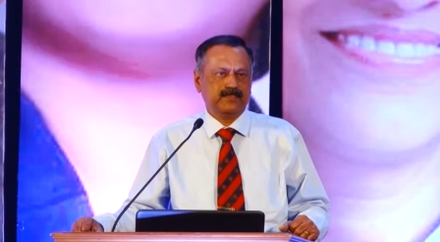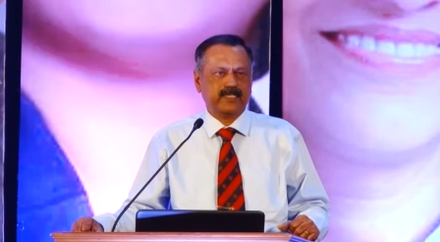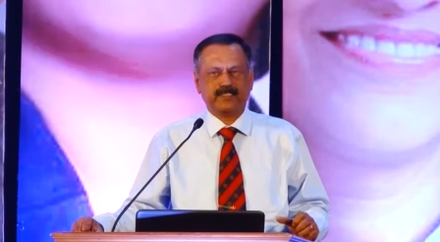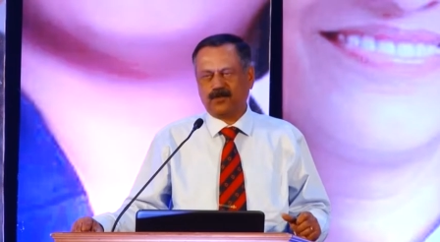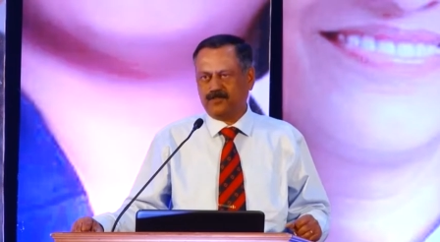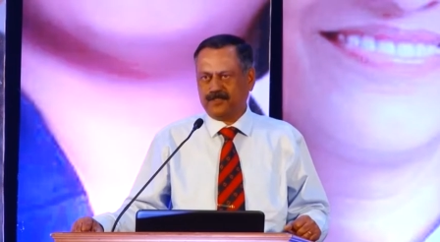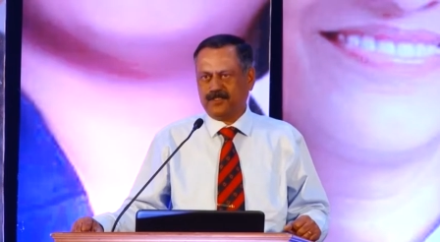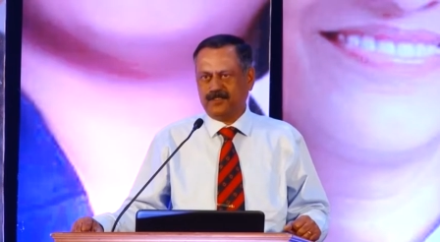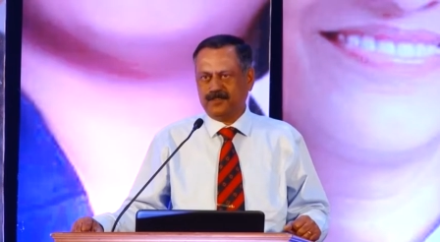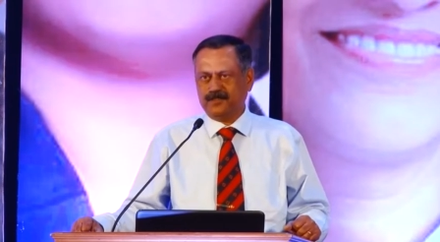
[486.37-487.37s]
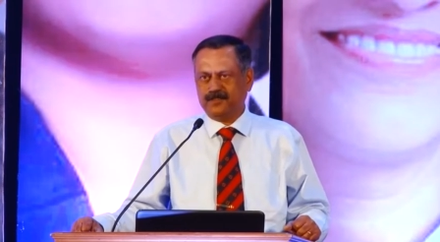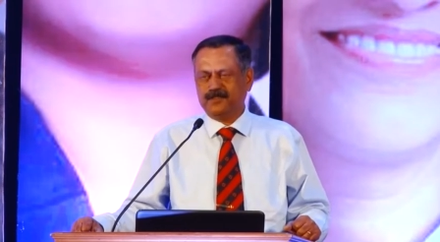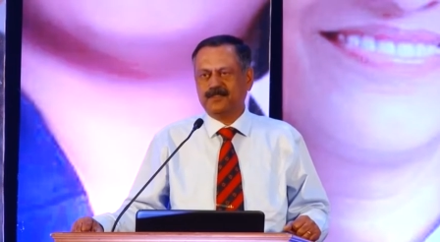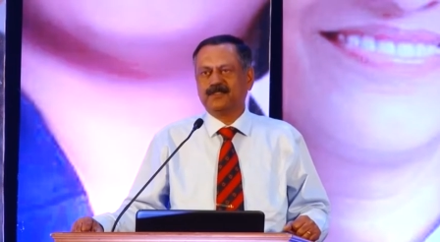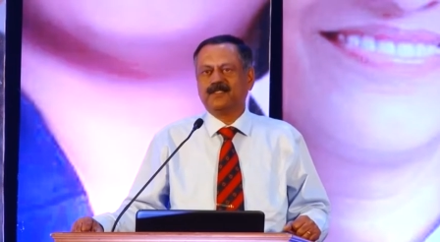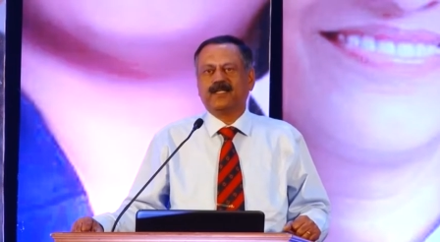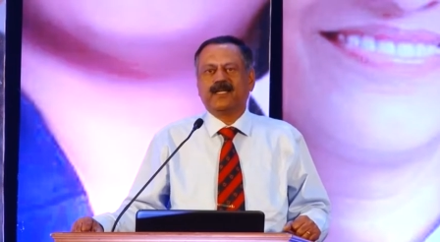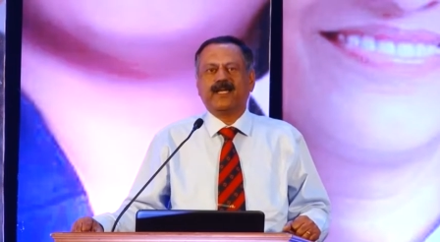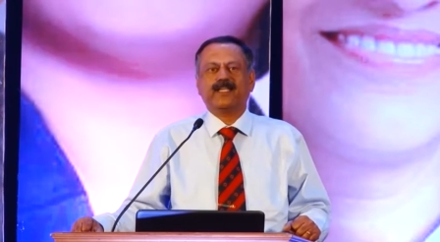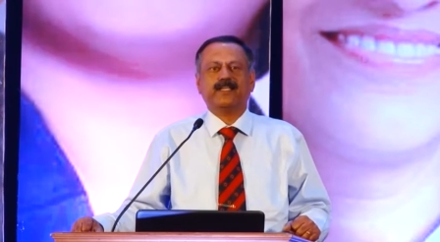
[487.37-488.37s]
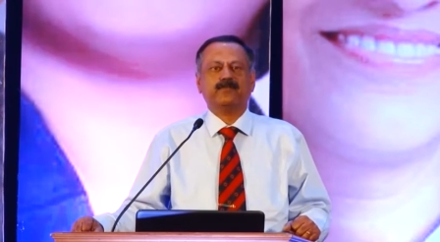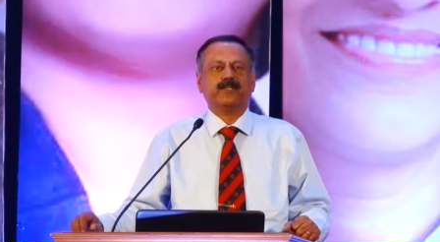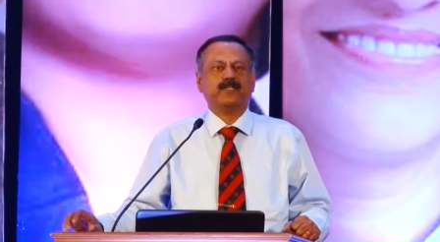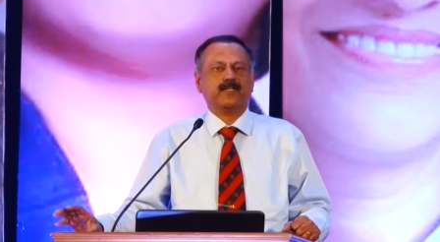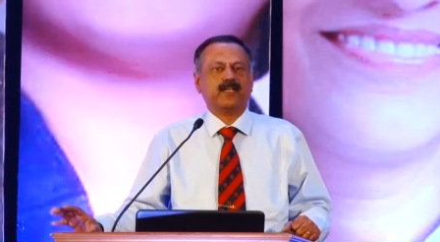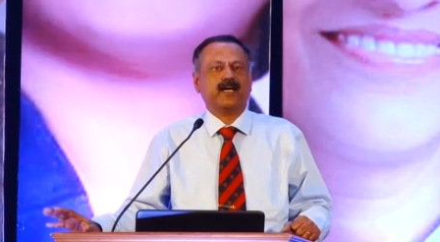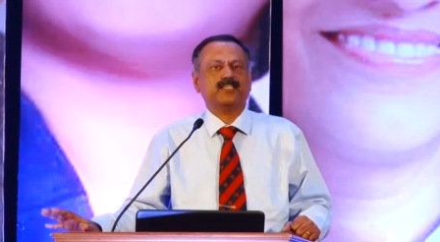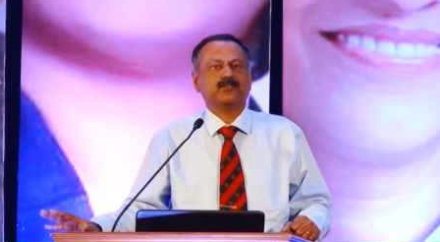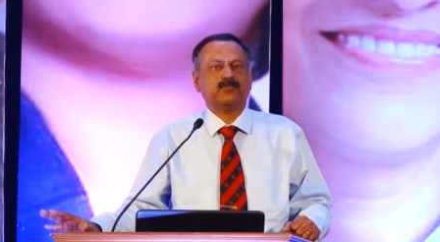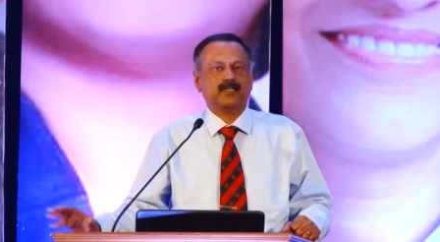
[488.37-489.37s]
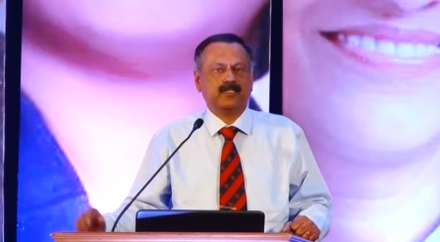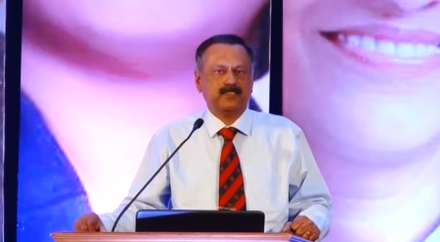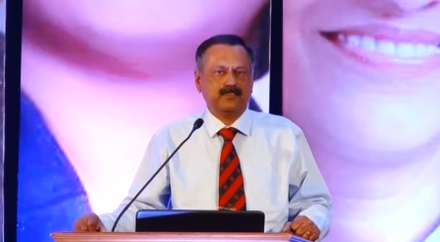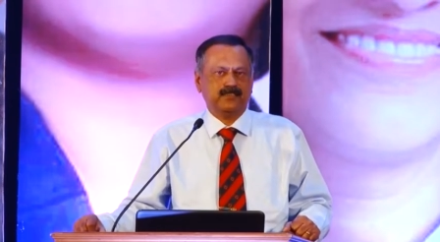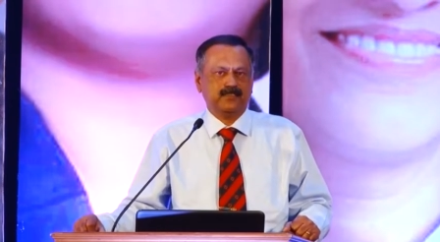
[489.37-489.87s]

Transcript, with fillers: as an officer, and there were a larger bunker